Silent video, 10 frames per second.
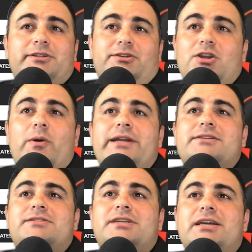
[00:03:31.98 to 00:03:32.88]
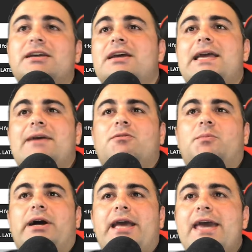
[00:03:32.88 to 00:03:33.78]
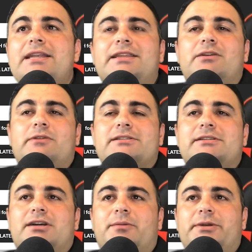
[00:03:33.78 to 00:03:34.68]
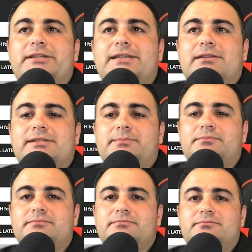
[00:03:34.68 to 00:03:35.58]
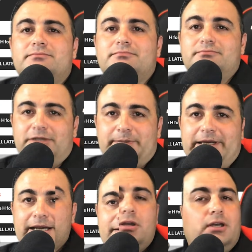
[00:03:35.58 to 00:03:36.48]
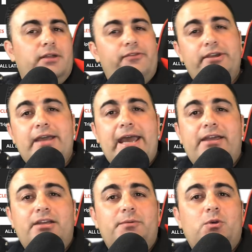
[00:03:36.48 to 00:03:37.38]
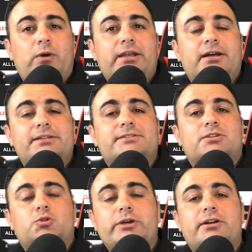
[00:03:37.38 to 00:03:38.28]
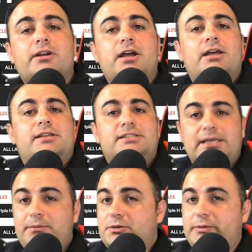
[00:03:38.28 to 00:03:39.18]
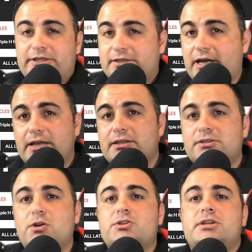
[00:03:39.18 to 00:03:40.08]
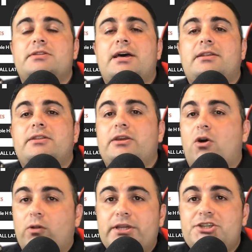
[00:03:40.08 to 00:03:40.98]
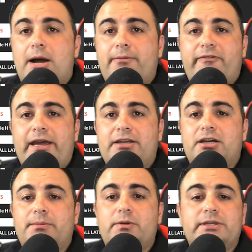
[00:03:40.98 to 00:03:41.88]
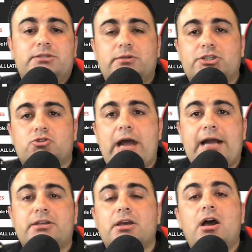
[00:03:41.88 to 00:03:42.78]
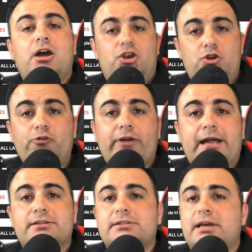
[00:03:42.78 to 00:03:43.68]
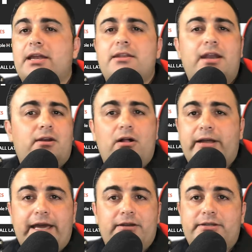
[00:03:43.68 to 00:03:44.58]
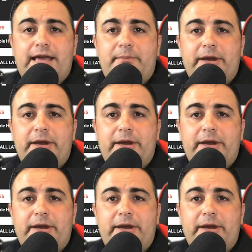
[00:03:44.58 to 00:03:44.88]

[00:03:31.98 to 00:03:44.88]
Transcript: no agency and will buy anything a wrestling company sells them. Must be nice. The AEW White Knights on Twitter seem to be stuck in this notion that the only job of AEW is to attract new fans and not at all cater to that